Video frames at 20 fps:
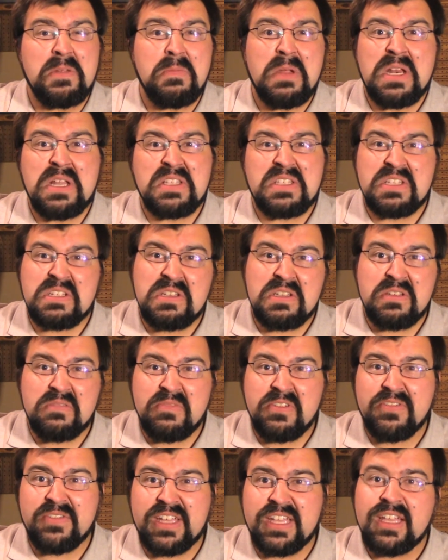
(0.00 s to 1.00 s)
minutes into the
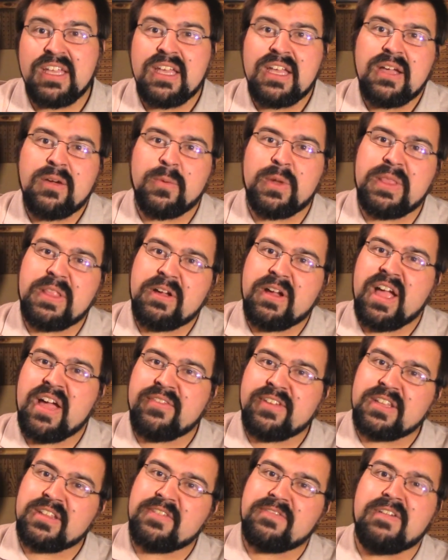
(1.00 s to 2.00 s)
movie when they're
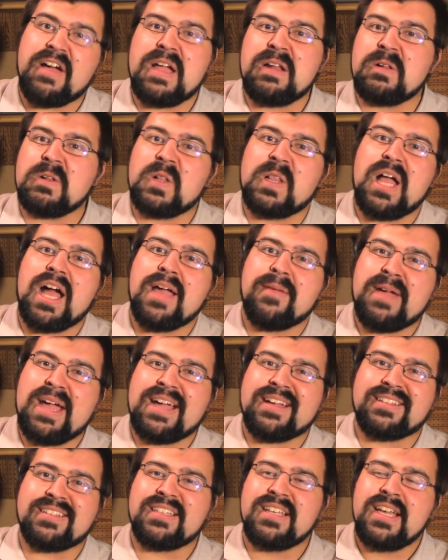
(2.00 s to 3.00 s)
having the final
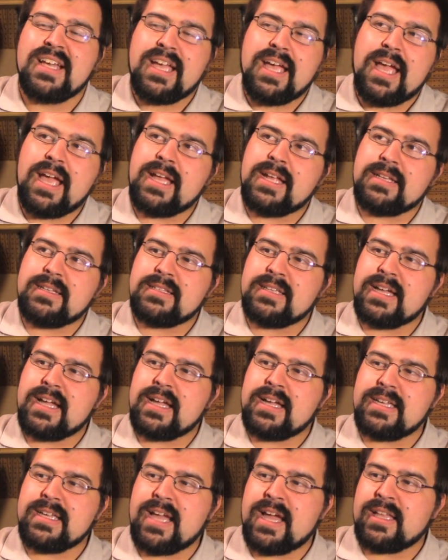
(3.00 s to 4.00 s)
climax. And
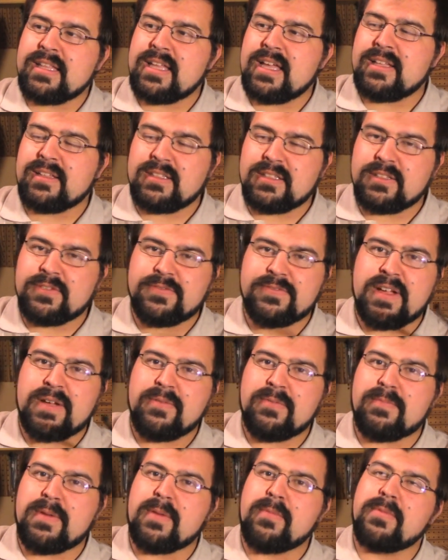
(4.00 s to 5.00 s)
yeah, that little fight
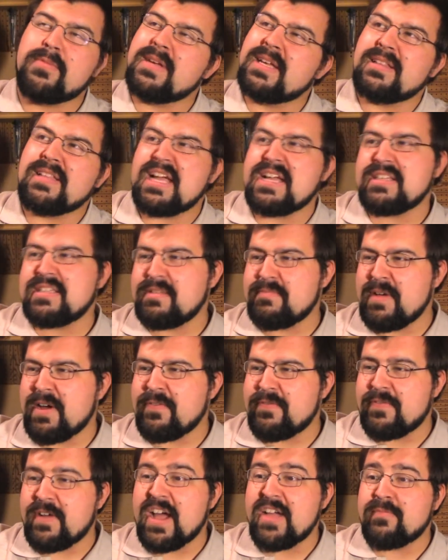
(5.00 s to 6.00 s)
with Bumblebee lasts
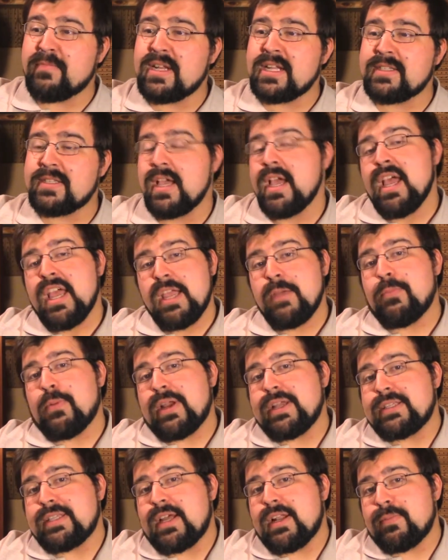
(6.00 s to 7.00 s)
about 5 minutes. He
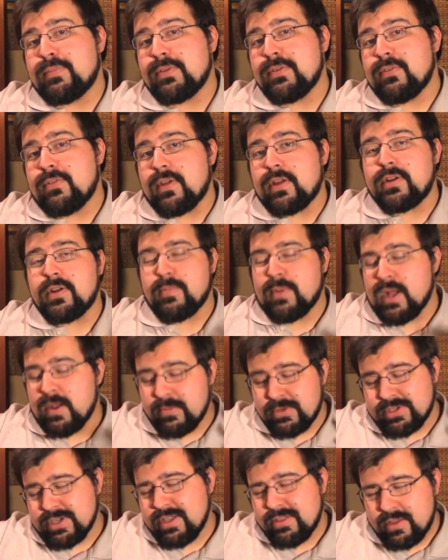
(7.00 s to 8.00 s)
breaks out a blue thunder bomb,
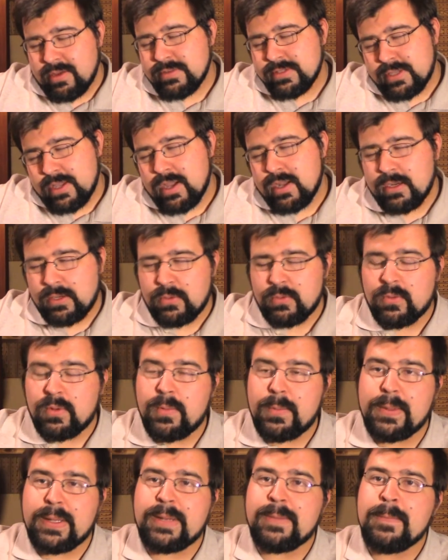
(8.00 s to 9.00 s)
which I thought was kind of cool,
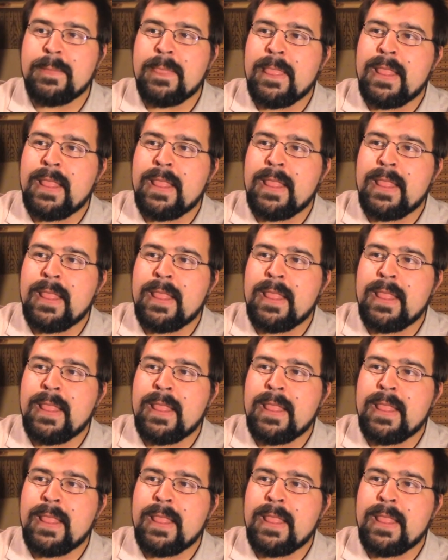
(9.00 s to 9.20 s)
but